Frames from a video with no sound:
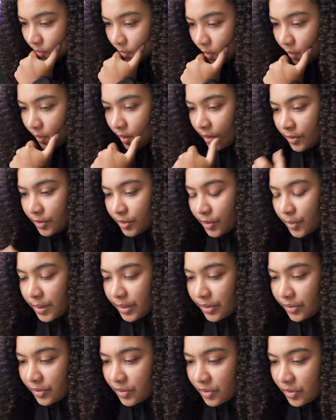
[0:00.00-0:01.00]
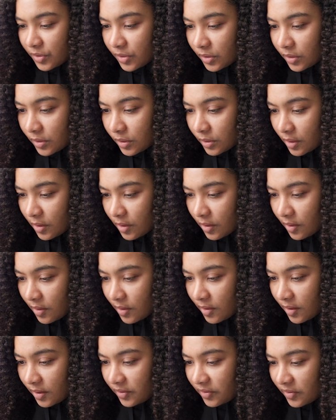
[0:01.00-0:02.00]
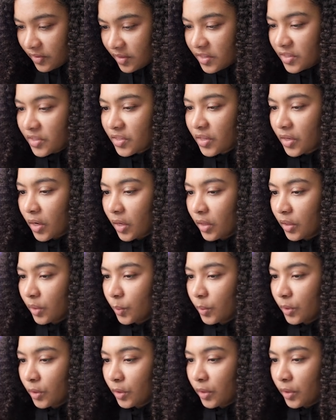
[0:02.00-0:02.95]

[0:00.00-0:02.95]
Okay, so it's this is the color we're